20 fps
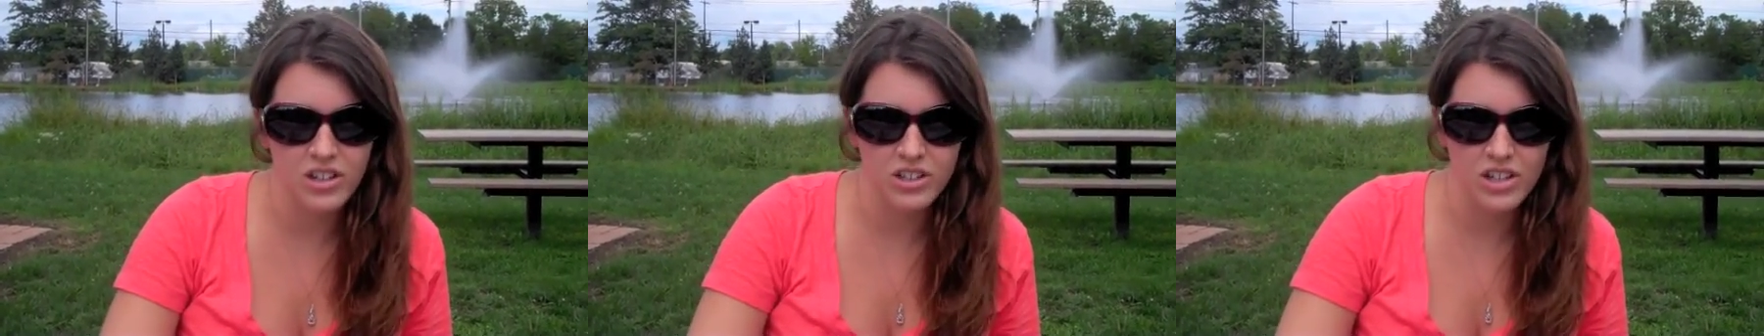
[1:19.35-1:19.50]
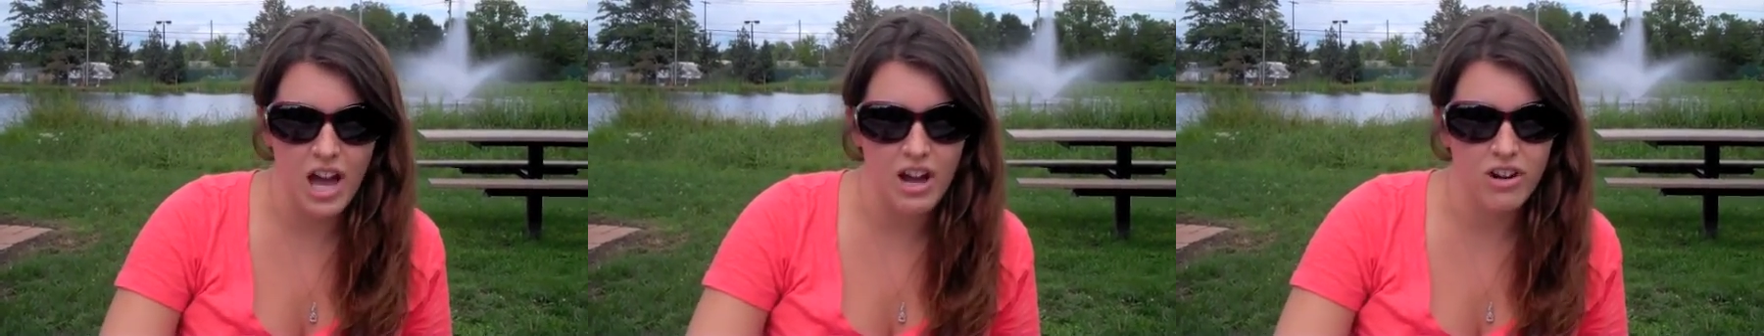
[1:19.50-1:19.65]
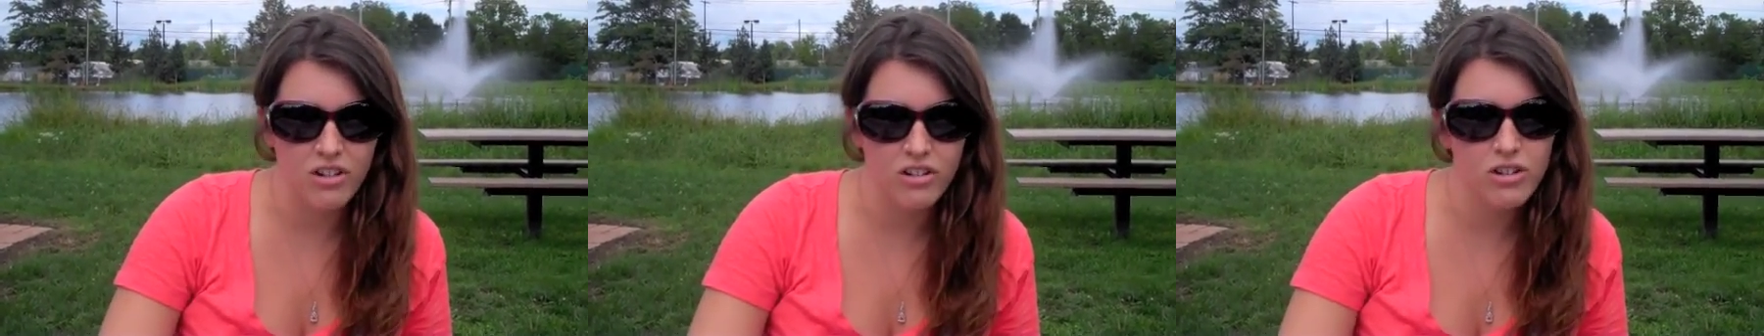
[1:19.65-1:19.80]

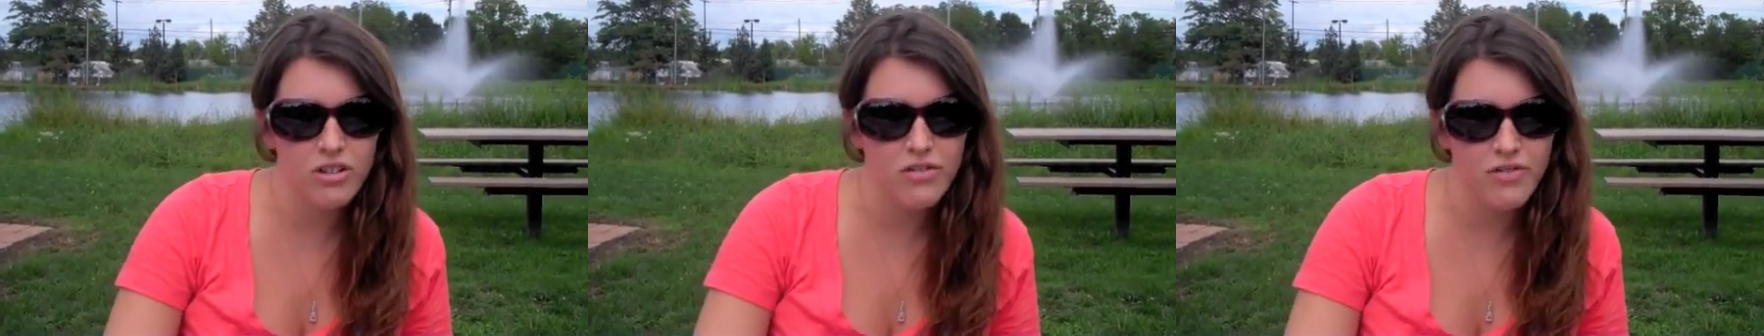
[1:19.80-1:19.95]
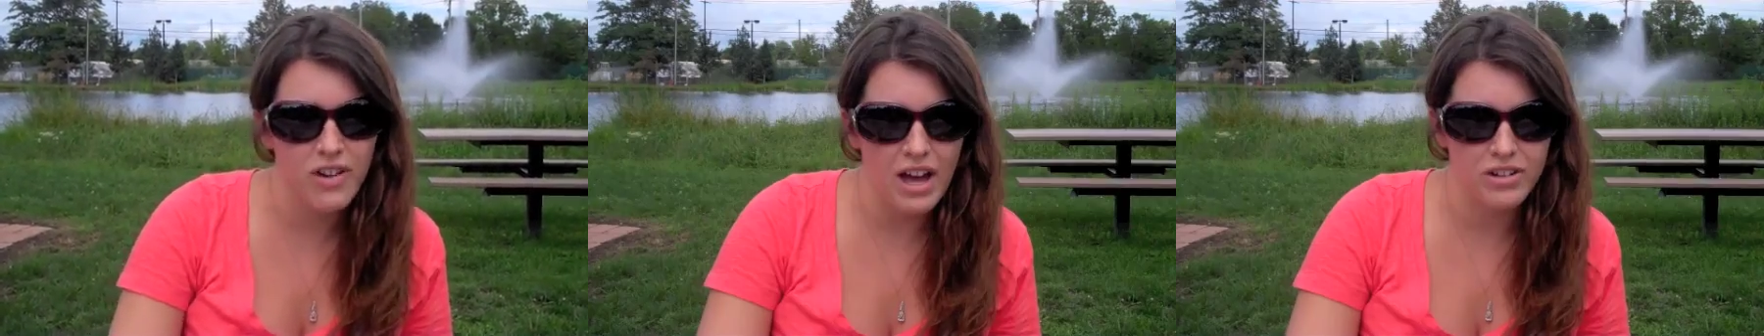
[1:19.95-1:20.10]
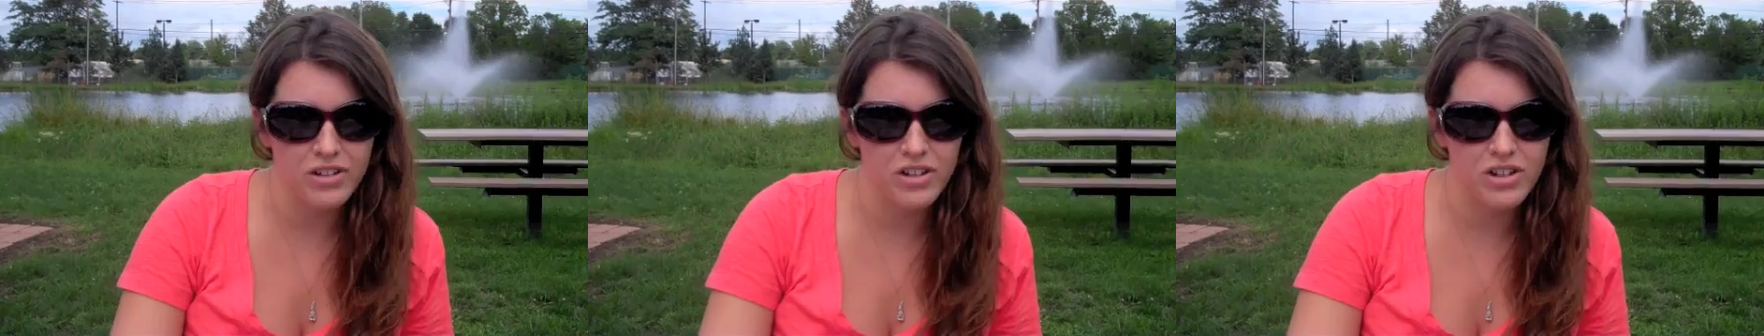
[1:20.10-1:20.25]
Inaugural
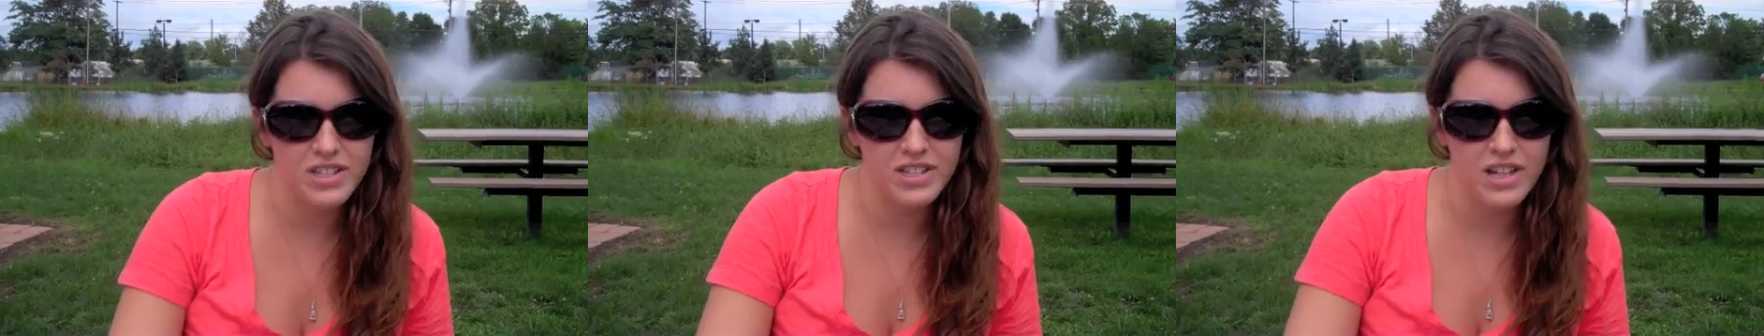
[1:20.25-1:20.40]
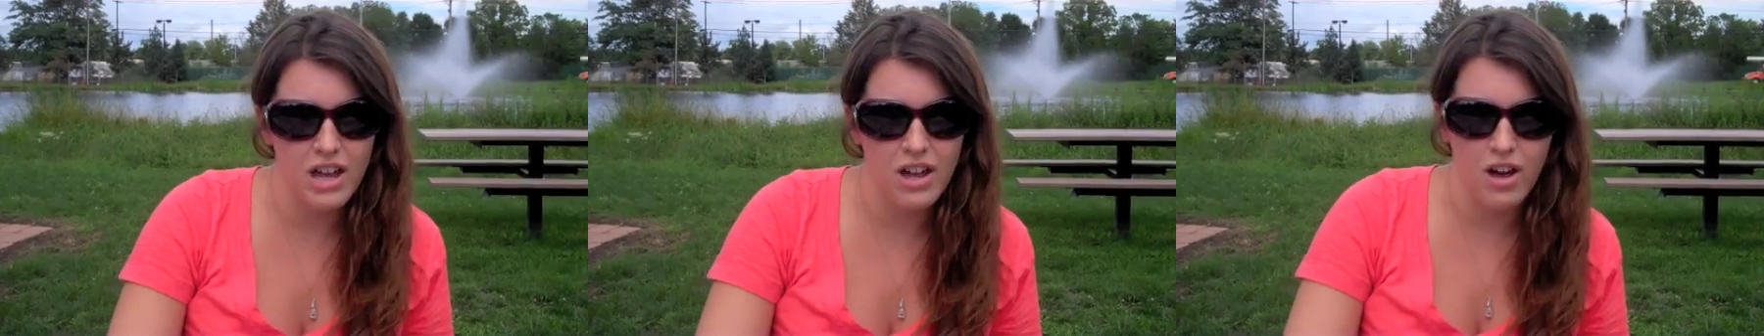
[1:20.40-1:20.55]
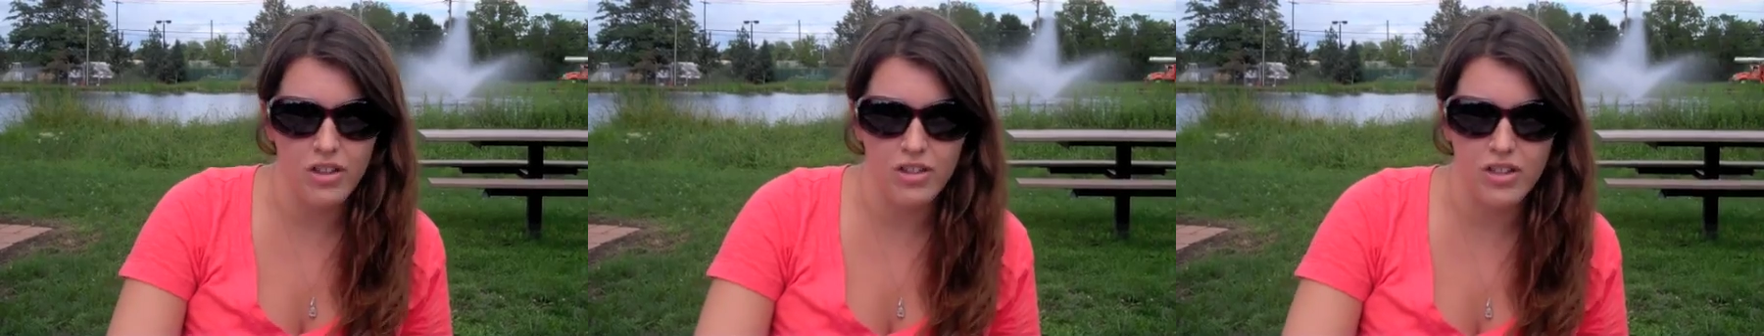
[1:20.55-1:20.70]
Founders
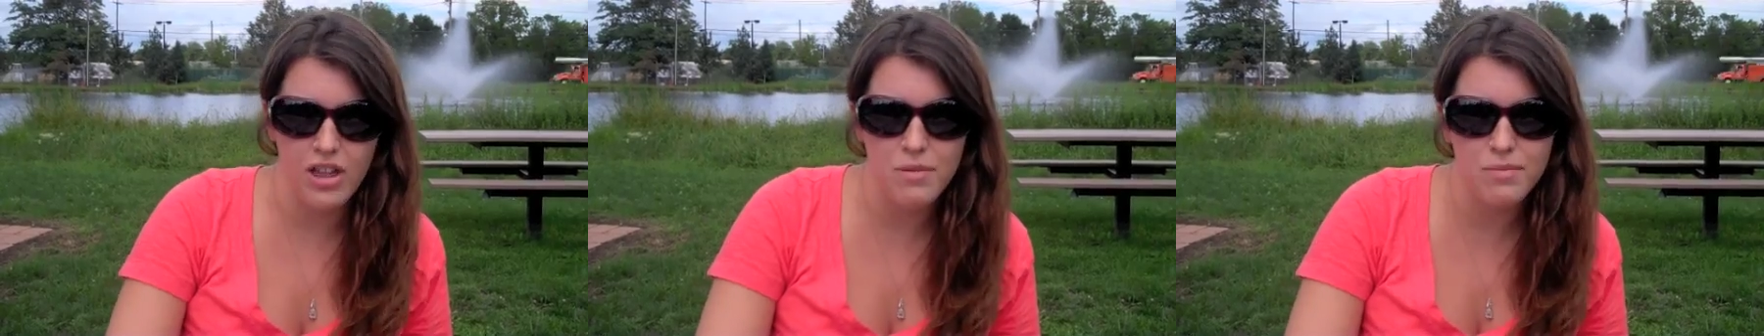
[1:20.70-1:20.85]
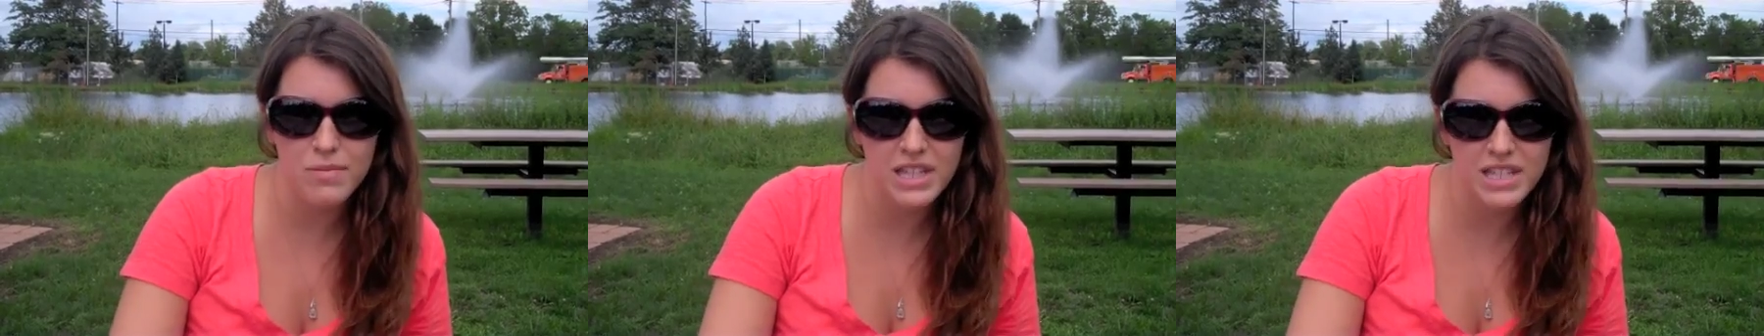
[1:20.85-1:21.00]
Day on them,